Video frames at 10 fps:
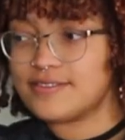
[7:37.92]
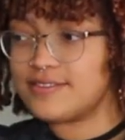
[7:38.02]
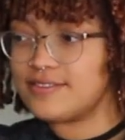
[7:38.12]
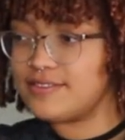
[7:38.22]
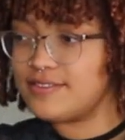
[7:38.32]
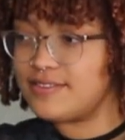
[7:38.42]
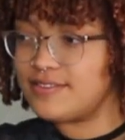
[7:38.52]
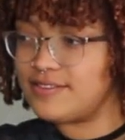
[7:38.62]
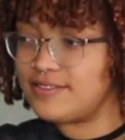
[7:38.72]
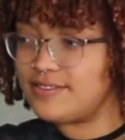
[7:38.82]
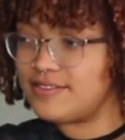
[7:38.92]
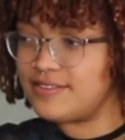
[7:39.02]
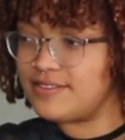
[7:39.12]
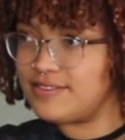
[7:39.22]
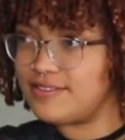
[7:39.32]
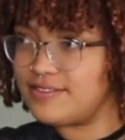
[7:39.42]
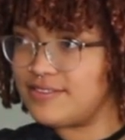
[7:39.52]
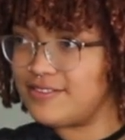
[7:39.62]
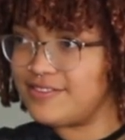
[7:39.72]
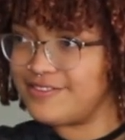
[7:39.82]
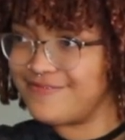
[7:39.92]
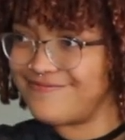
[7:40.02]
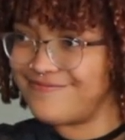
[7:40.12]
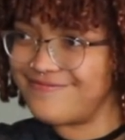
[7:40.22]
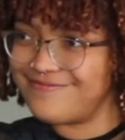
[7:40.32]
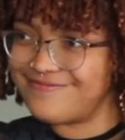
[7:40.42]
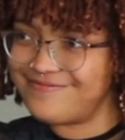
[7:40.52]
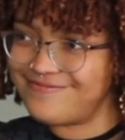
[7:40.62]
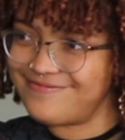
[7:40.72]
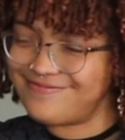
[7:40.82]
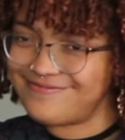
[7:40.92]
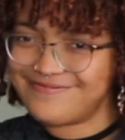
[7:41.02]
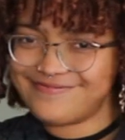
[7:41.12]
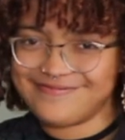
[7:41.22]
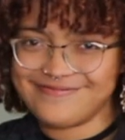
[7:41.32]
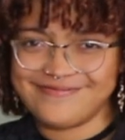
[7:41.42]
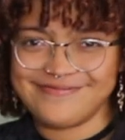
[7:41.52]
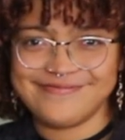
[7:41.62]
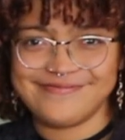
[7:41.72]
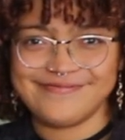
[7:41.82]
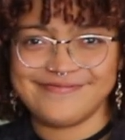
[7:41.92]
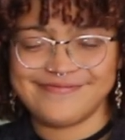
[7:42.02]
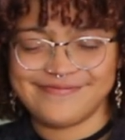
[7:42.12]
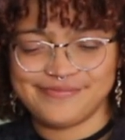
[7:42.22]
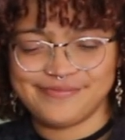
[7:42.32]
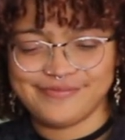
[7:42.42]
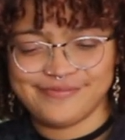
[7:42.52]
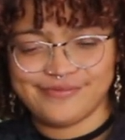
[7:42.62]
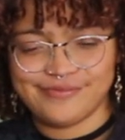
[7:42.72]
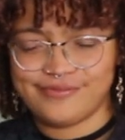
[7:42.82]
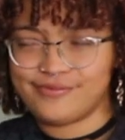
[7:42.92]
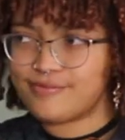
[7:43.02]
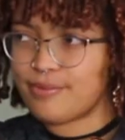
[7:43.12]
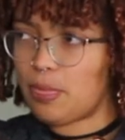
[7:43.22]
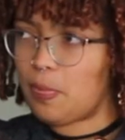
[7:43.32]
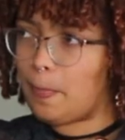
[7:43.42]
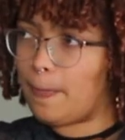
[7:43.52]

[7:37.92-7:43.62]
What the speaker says: [no speech]